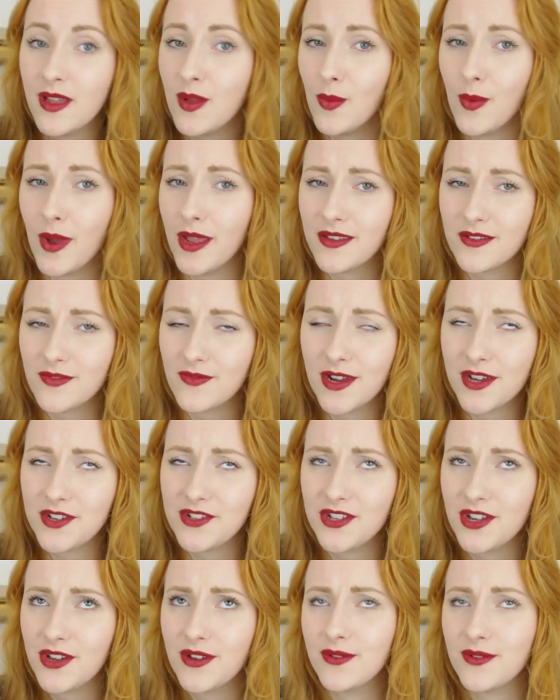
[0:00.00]
waist
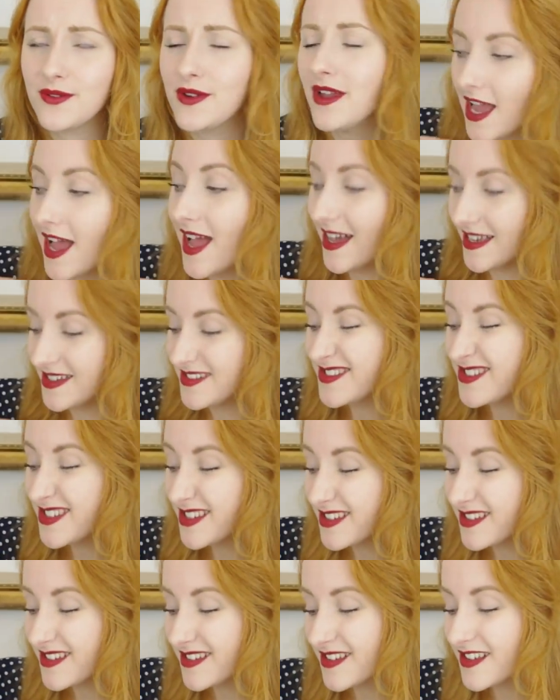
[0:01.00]
ratio and
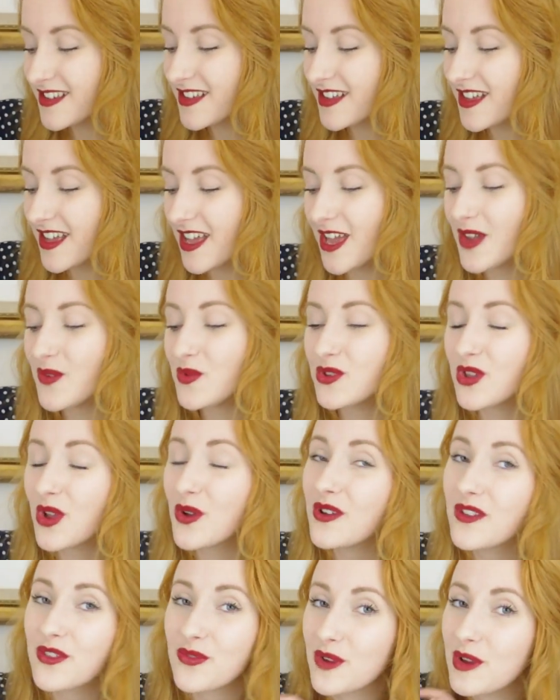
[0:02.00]
it was
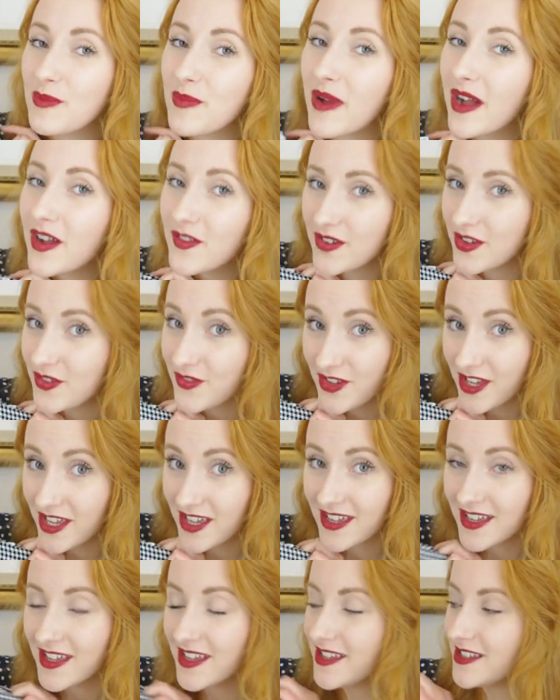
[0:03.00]
only
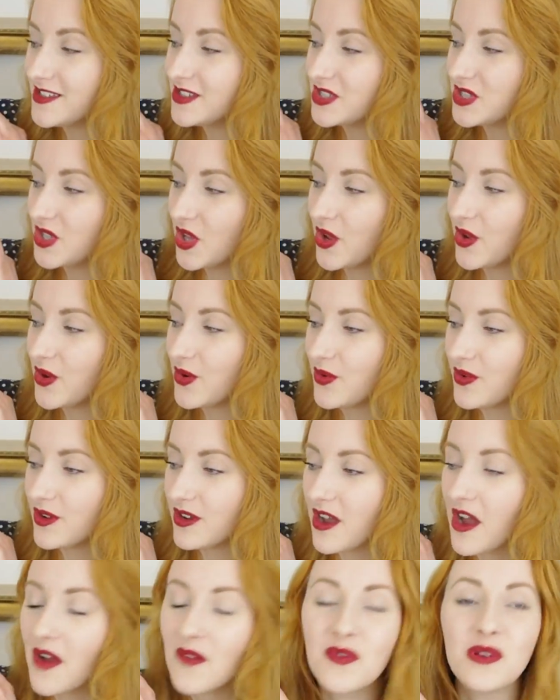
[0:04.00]
£3.50 so
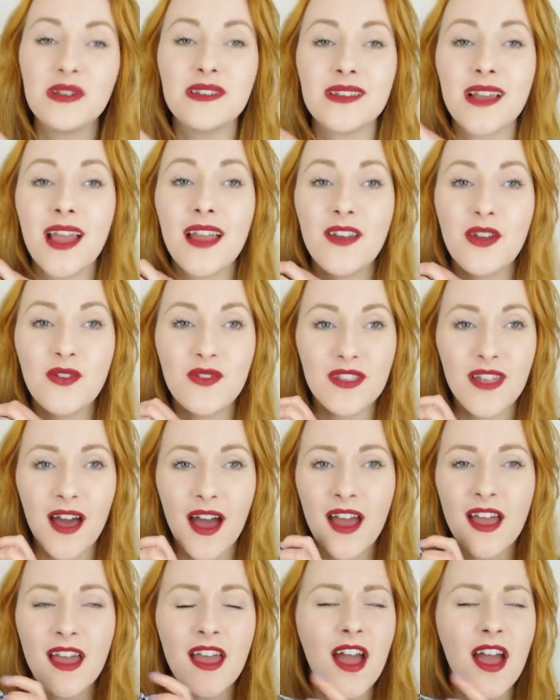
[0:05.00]
can't really say no to that.